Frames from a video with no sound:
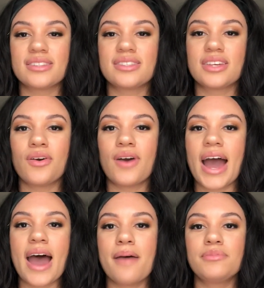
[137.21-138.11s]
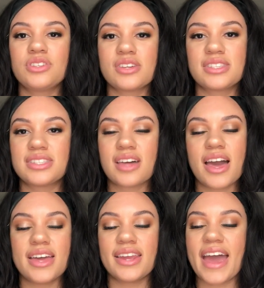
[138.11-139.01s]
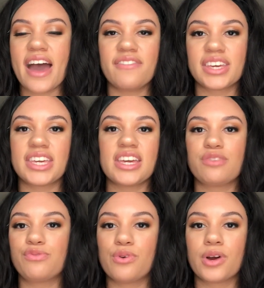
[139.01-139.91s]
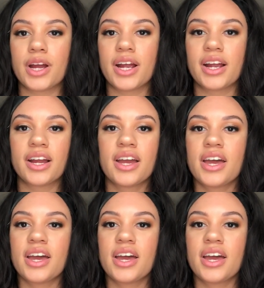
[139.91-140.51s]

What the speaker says: So I'm just an advocate for,